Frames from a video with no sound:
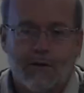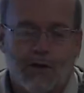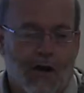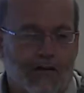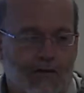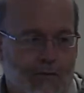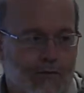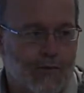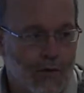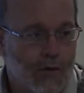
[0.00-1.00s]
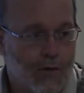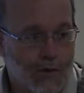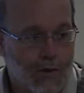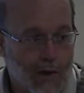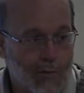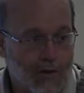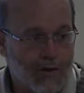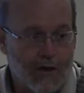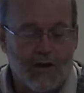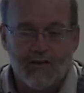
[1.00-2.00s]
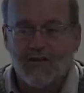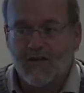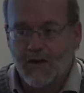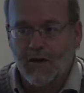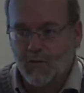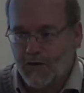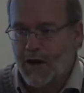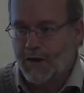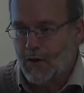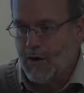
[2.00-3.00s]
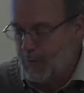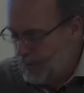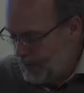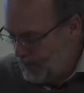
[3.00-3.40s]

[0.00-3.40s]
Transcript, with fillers: The cost of fuel will go up, but the cost of the sun will not go up.